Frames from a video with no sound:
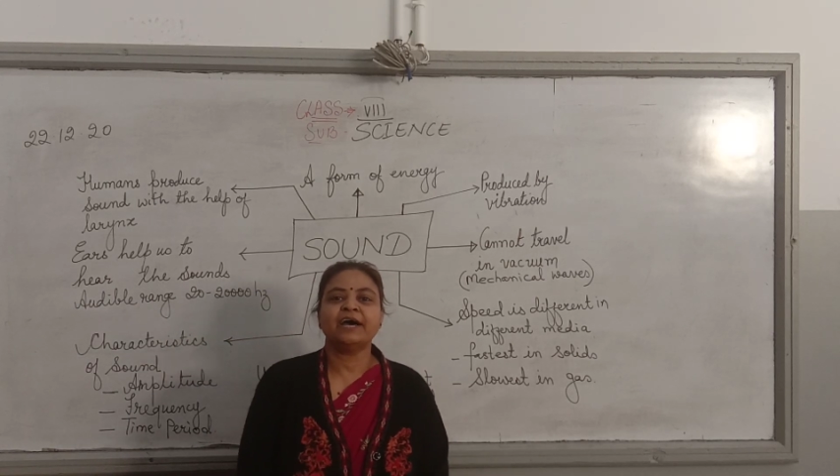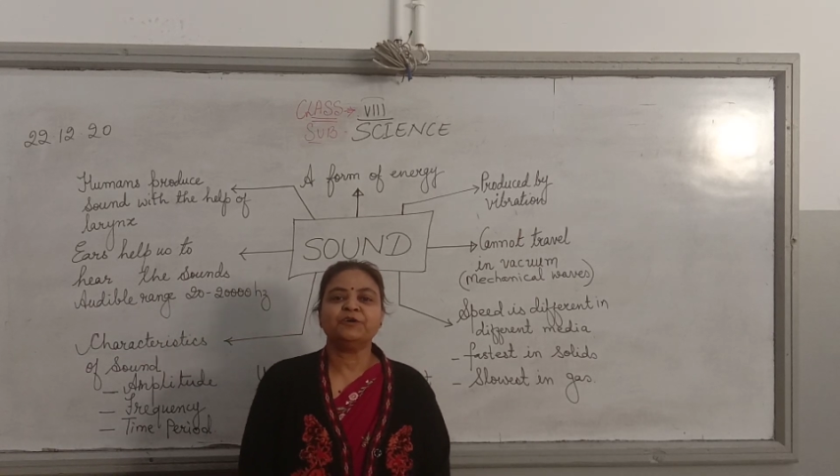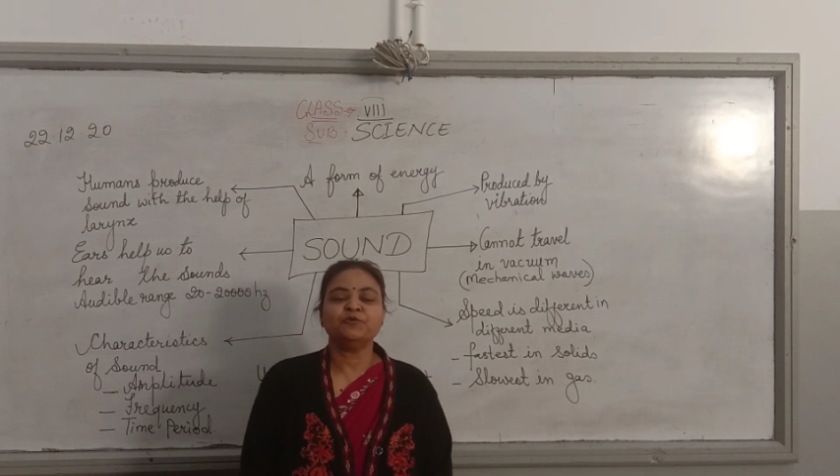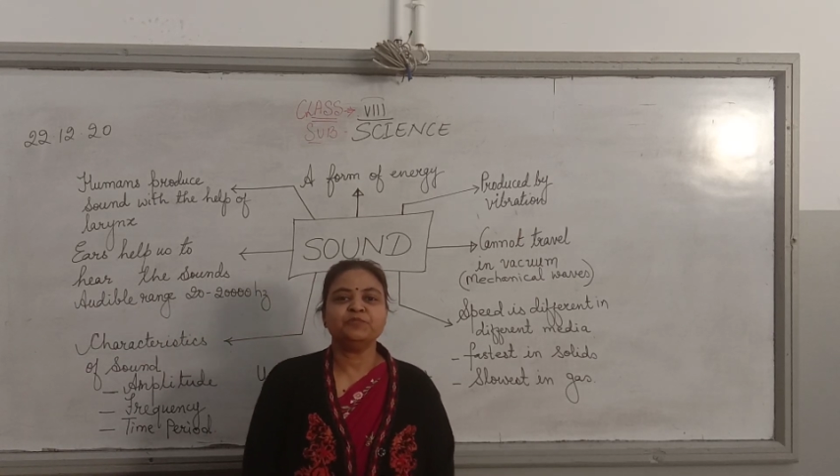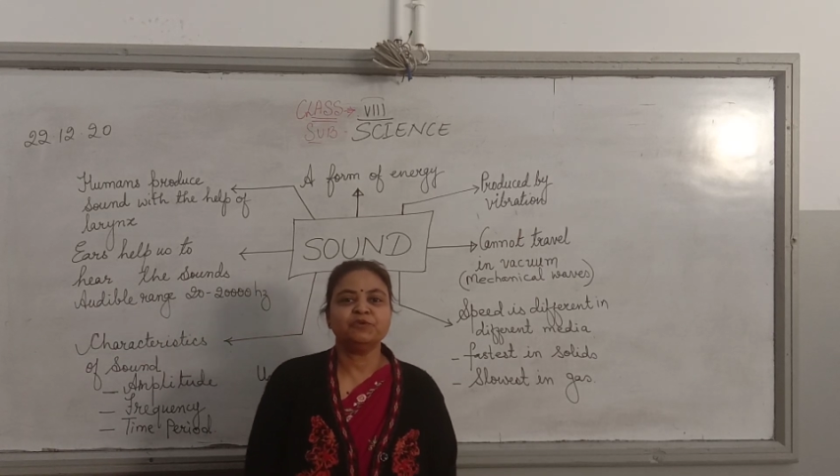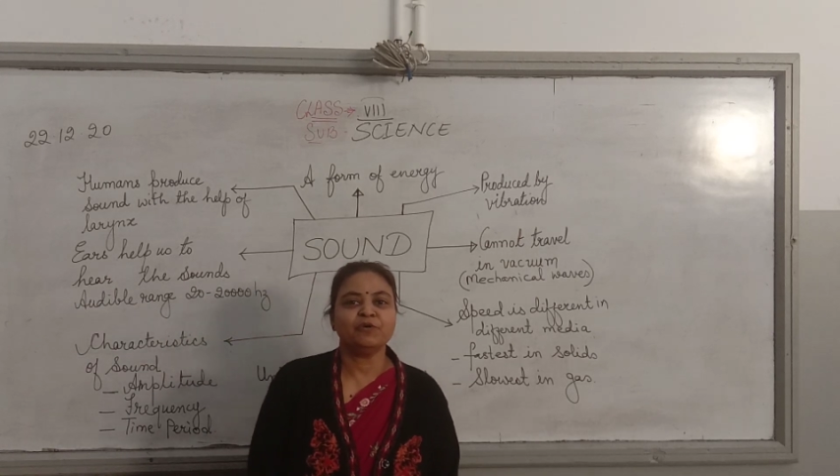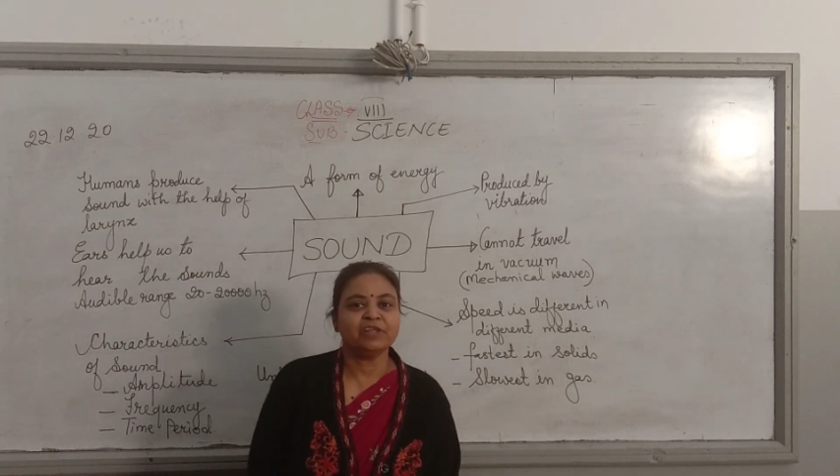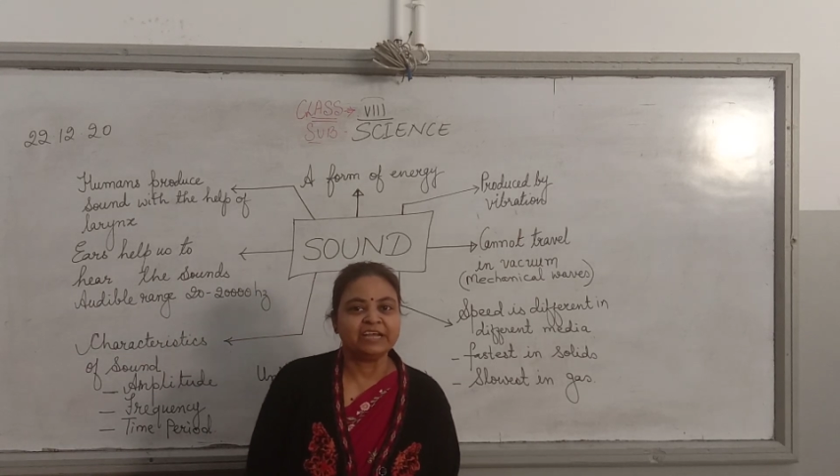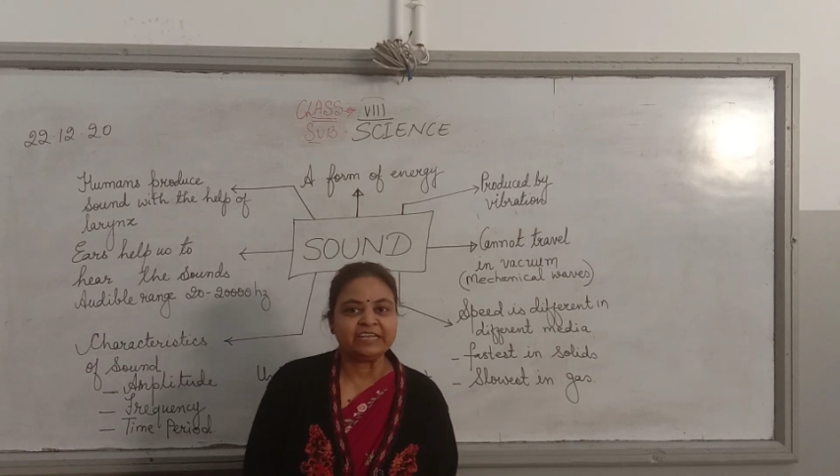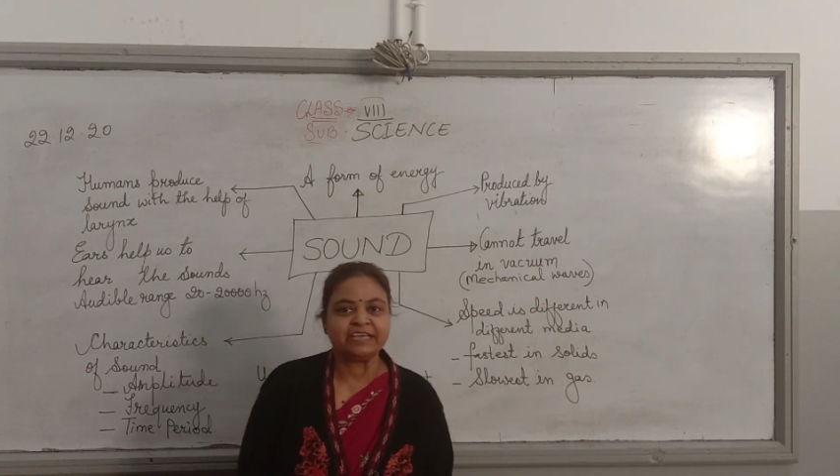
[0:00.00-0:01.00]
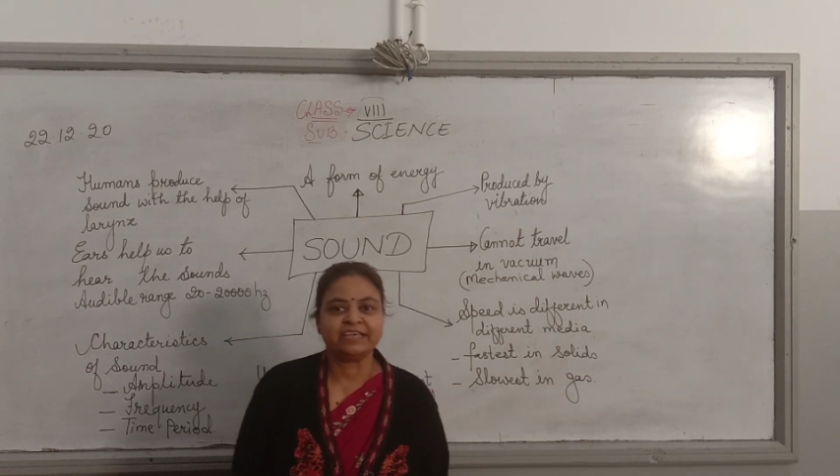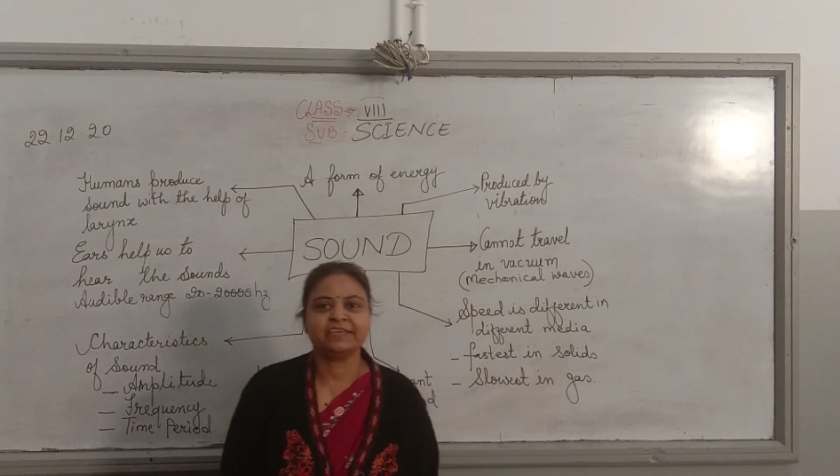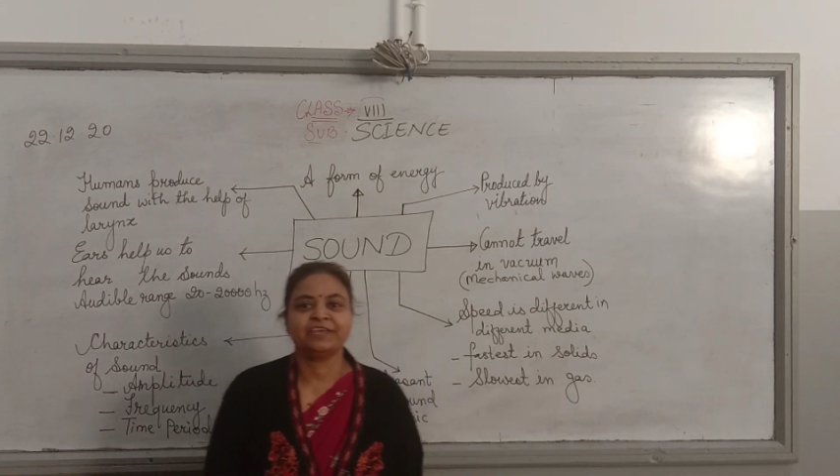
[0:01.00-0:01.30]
hope you all are taking